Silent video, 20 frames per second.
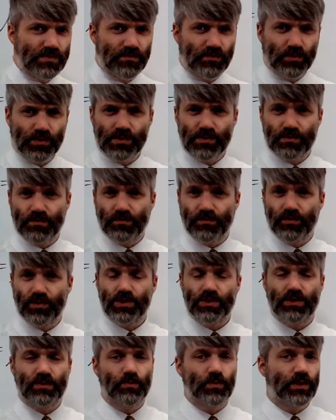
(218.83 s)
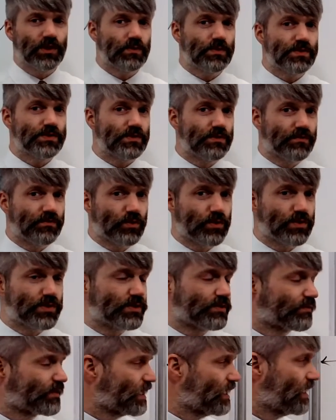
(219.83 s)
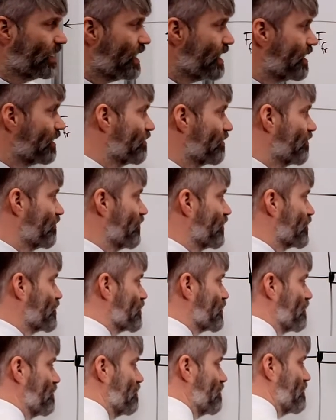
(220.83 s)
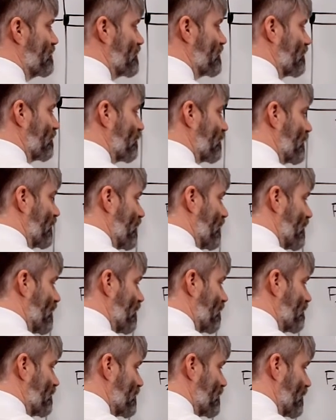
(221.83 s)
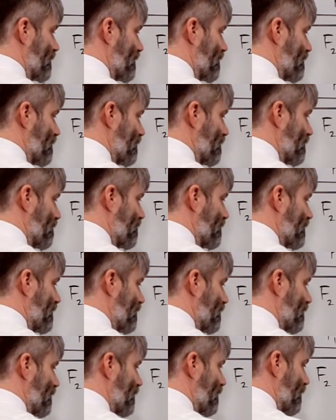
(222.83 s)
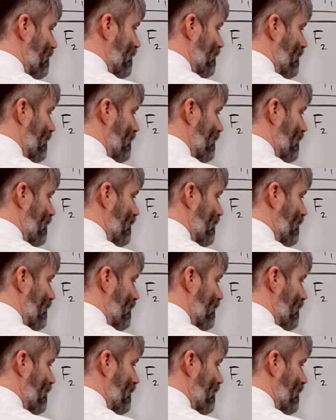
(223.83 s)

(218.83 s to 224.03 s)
force of friction, we know it's the force of kinetic friction, so we're going to have to go with